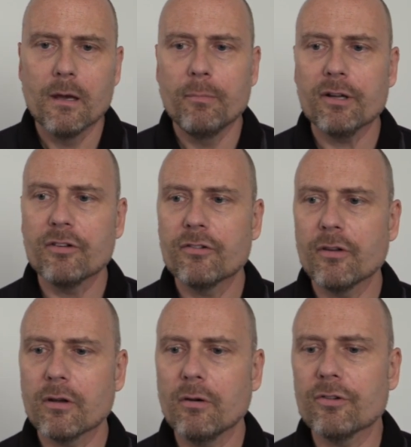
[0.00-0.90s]
But it's,
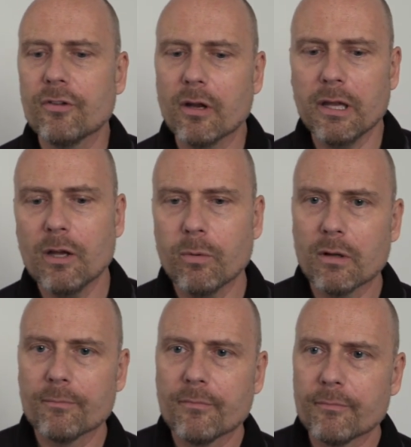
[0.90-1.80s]
of course, not
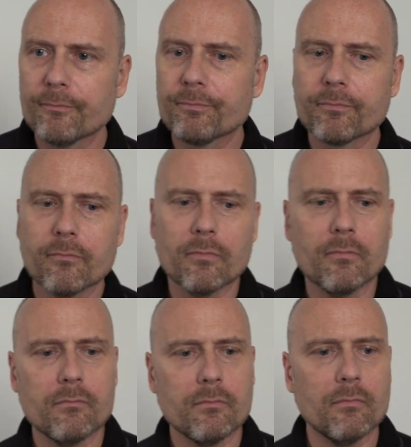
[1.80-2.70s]
equal.
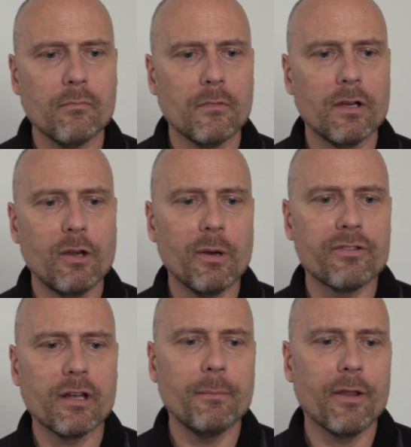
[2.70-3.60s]
U.S.
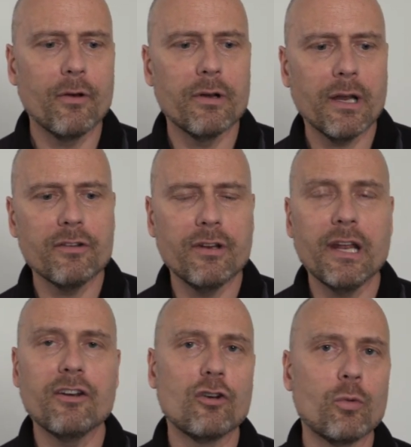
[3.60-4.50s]
single motherhood
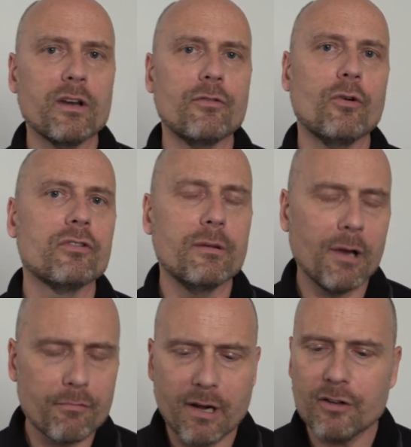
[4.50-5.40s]
1980 to 2014
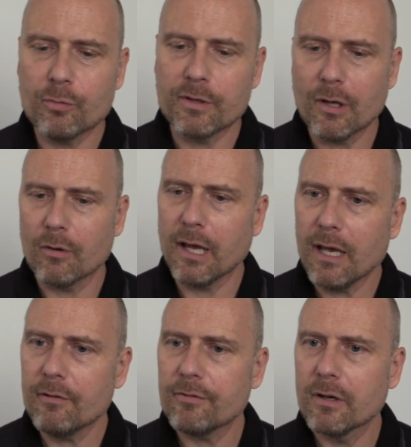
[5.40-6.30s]
by race, we don't
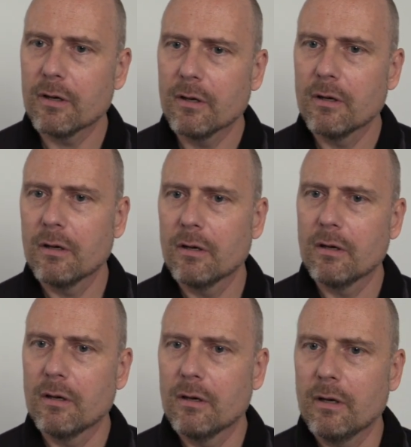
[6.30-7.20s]
have.
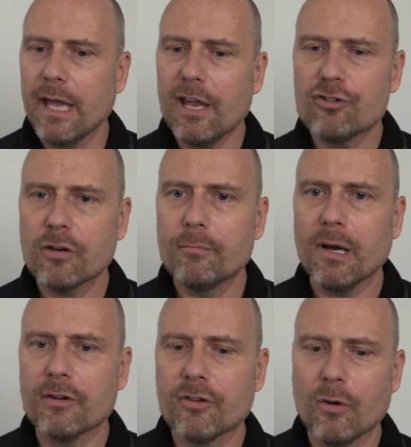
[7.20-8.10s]
Asian,
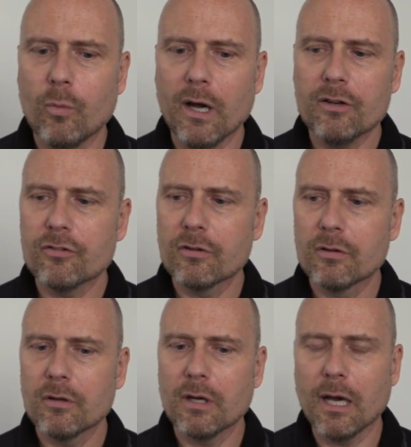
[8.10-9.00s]
but white,
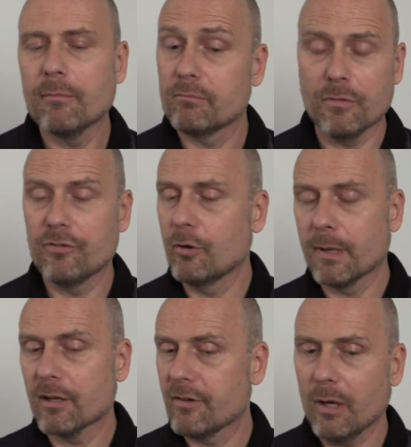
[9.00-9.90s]
I'm
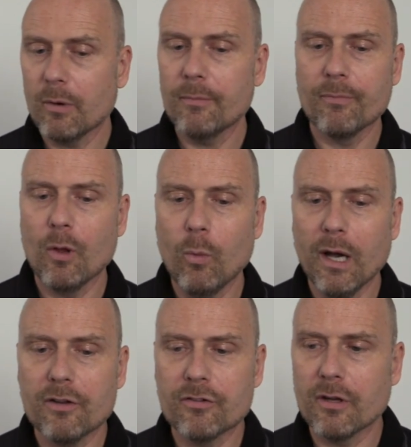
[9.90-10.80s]
assuming it's lower.
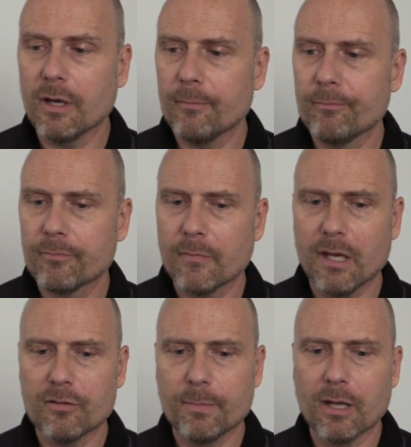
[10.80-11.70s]
White
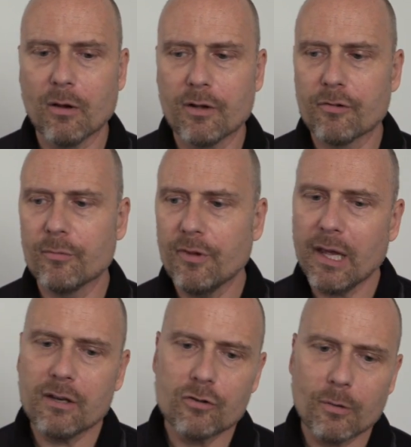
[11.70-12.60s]
has been going from
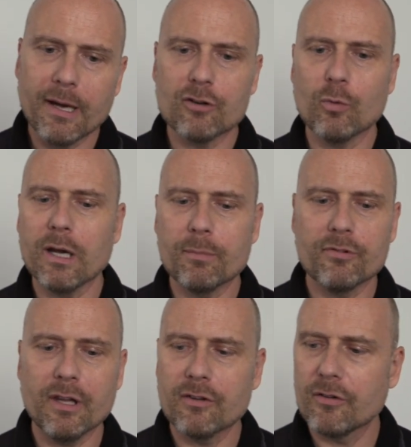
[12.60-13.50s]
10 to about 20%
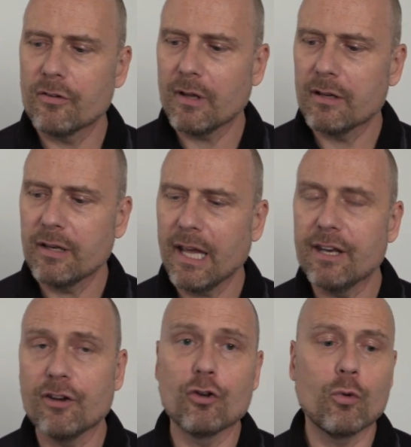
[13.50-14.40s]
since
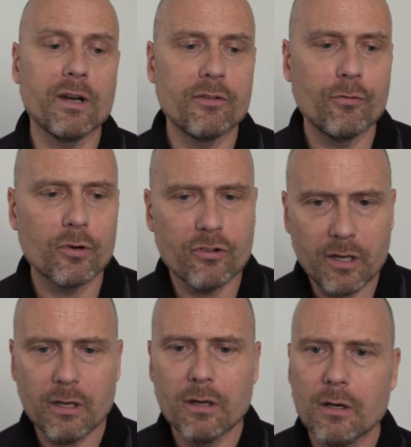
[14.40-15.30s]
1980 to
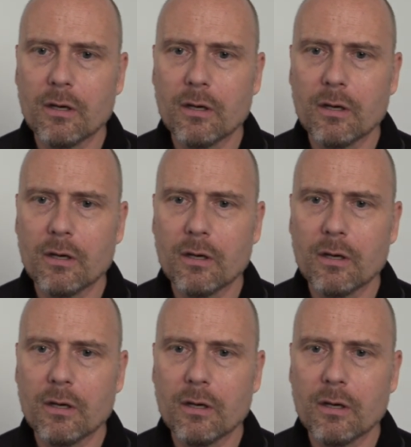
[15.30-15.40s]
2014.